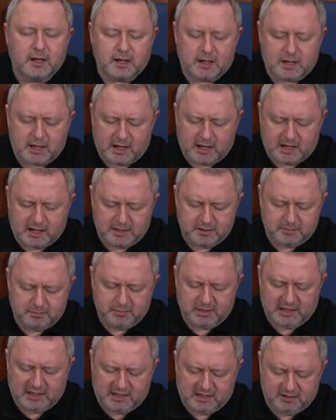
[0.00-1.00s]
I
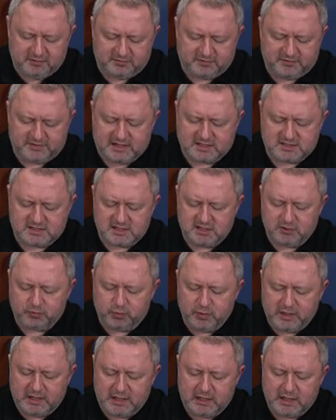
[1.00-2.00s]
believe that if
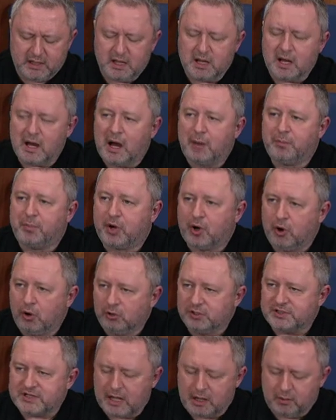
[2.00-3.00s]
we
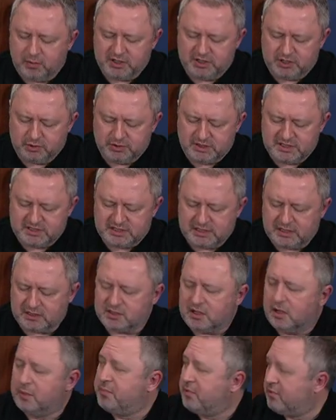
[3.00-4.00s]
uphold our unity and
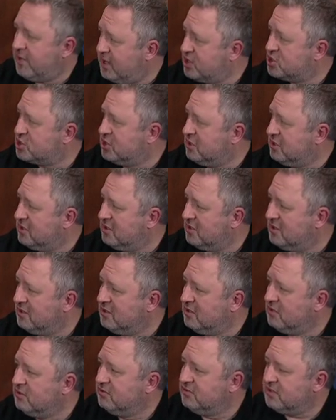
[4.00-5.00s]
cooperation,
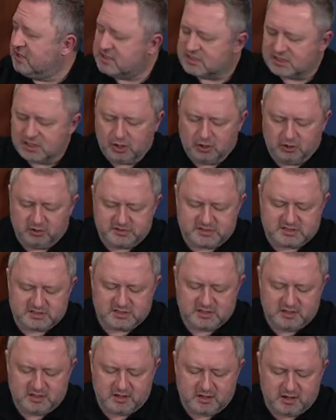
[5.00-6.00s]
these goals
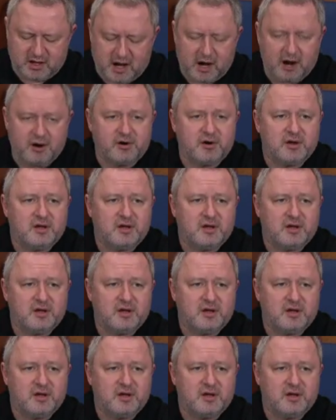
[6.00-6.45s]
are